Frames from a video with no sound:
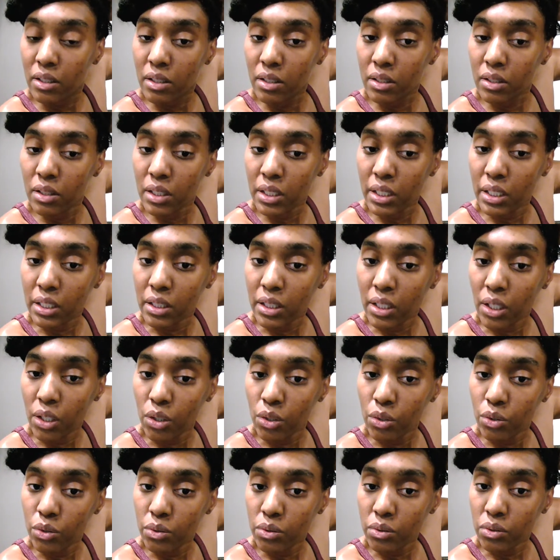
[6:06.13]
look at
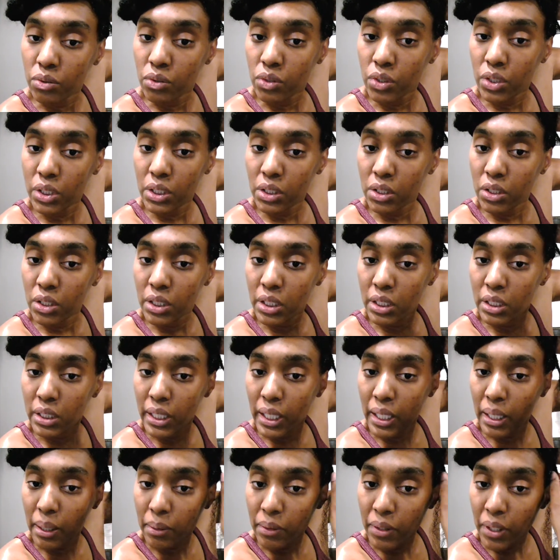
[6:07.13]
those, look at
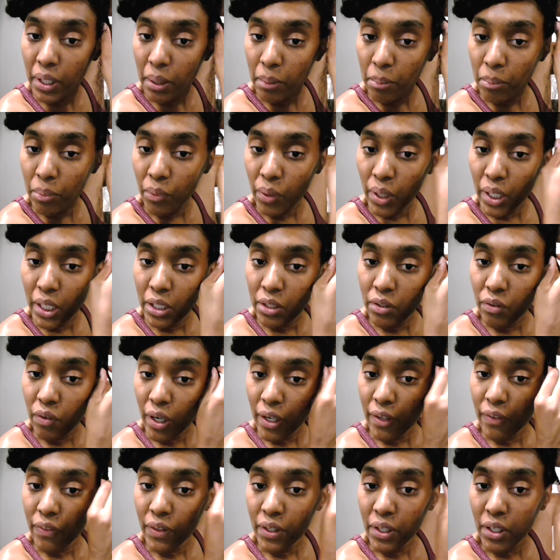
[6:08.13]
that braid
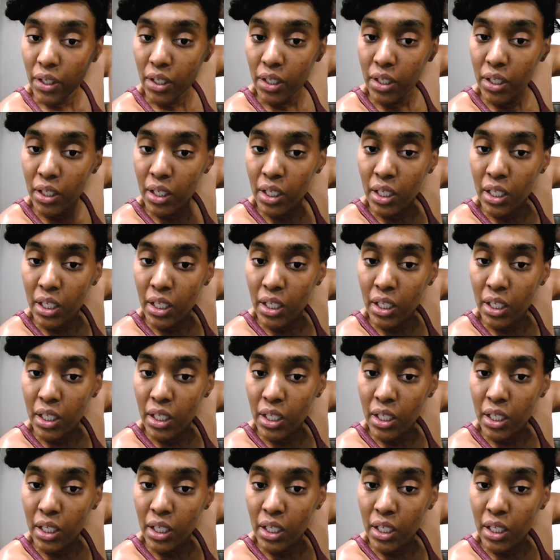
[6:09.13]
right there.